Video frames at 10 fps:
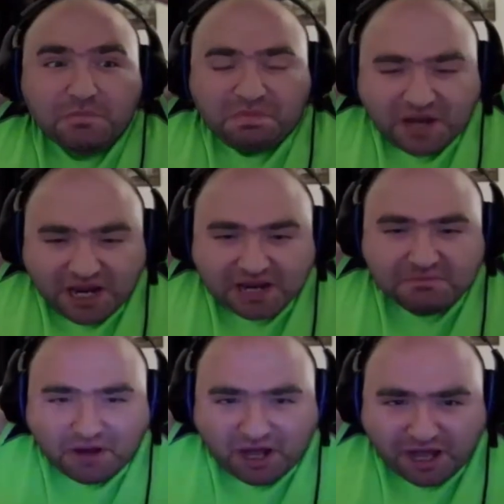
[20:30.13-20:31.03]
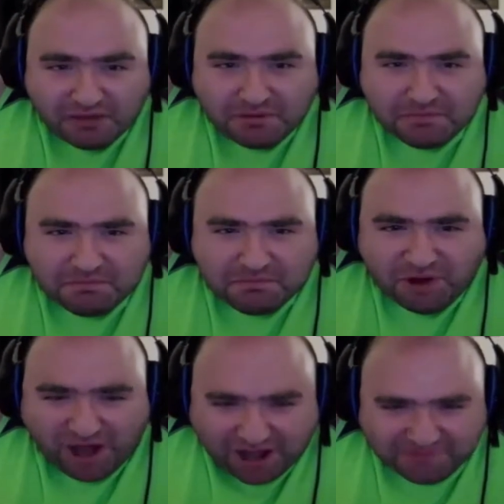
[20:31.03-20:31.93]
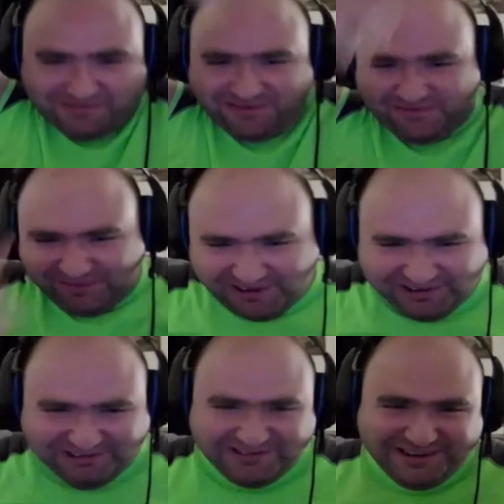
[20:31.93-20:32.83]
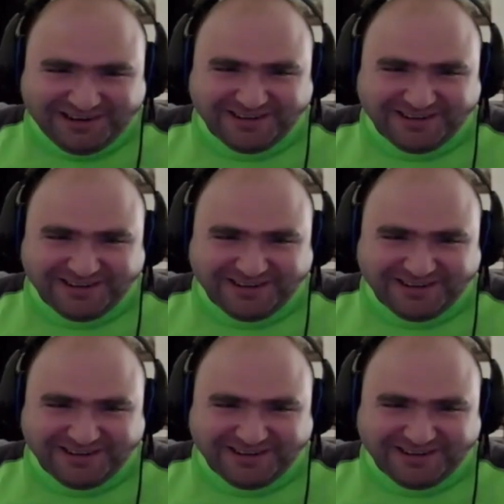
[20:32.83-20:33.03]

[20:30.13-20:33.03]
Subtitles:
Big Mama Bomber, bro.